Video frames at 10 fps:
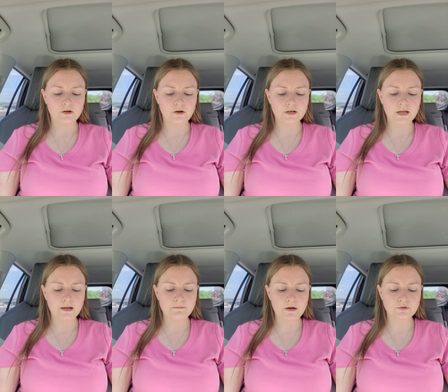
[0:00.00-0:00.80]
God
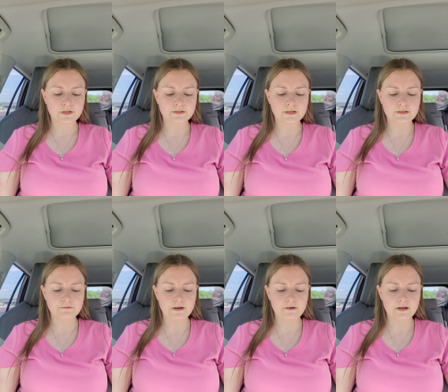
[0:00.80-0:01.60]
gave Moses his
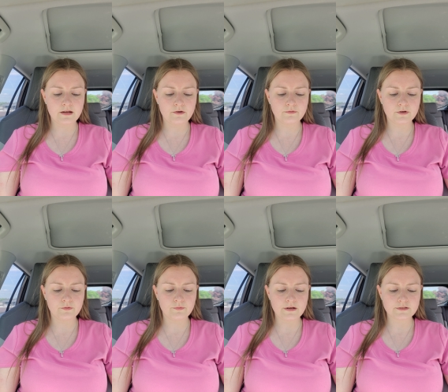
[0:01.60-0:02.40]
very own
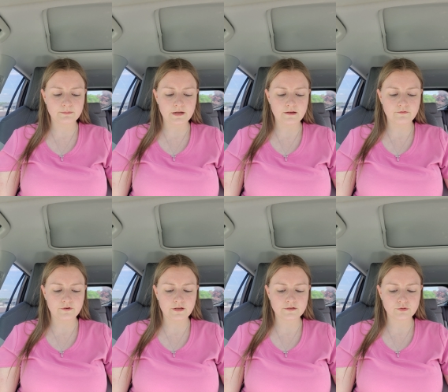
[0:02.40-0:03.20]
recipe for
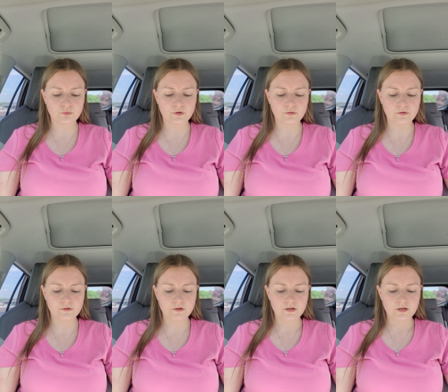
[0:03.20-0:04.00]
this oil:
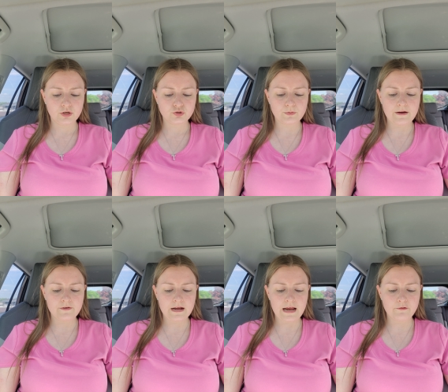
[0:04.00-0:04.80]

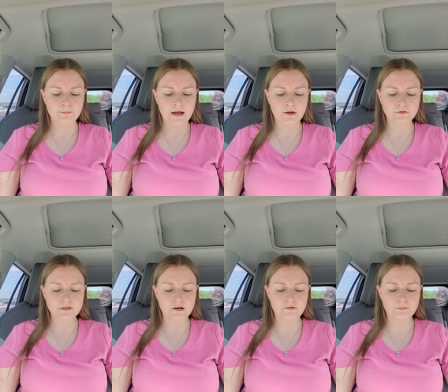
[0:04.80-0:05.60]
12.5 pounds
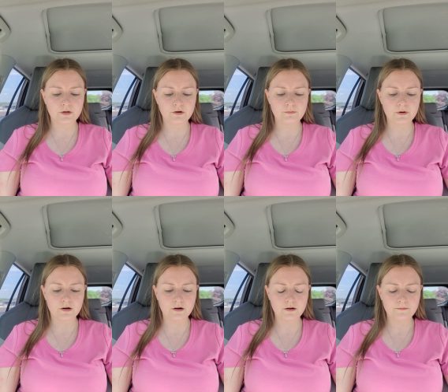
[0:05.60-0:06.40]
of pure
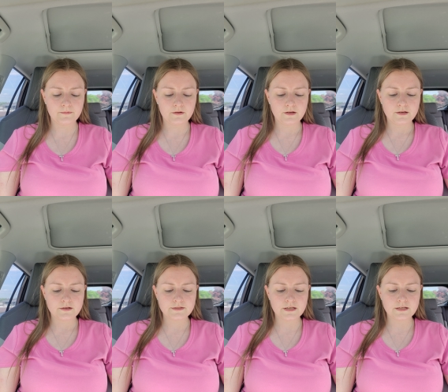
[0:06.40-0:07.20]
myrrh,
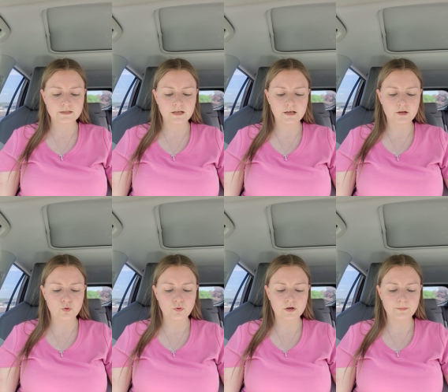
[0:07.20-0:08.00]

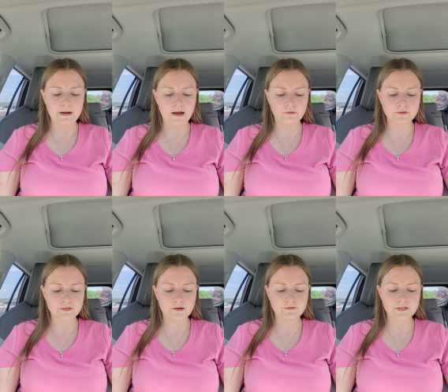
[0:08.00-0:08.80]
6.25
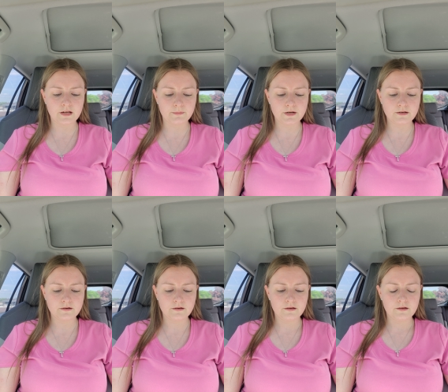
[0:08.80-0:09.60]
pounds of cinnamon,
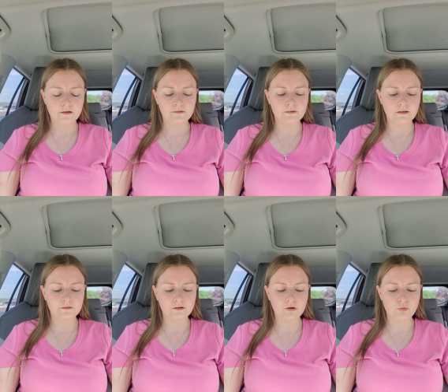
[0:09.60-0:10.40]

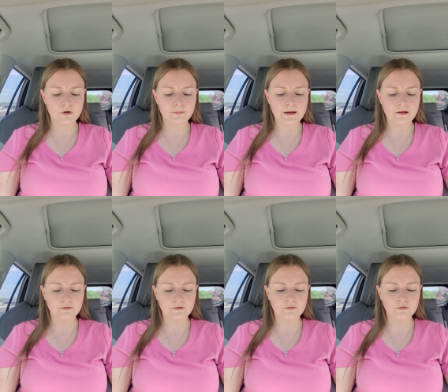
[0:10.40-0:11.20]
6.25
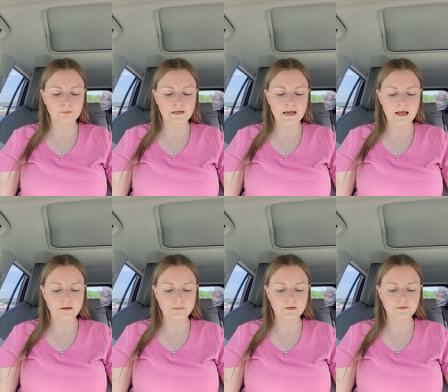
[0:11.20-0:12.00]
pounds of sweet
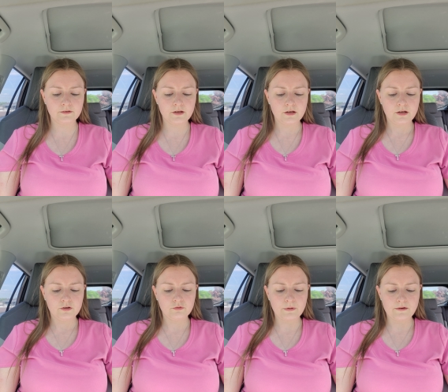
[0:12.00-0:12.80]
calamus,
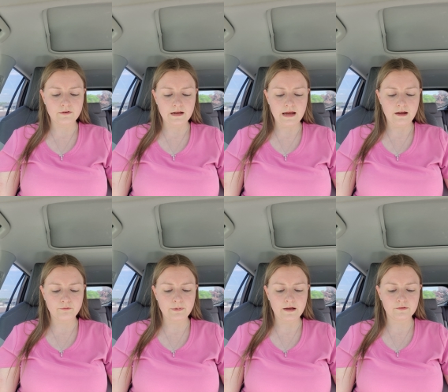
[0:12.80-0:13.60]
12.5
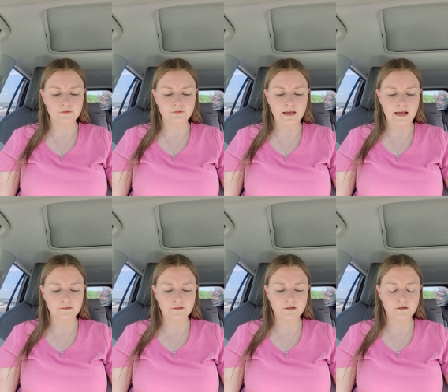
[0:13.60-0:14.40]
pounds of
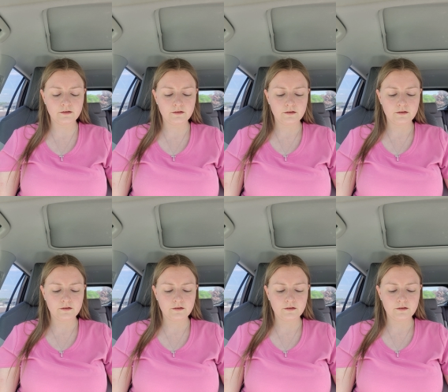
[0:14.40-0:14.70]
cassia,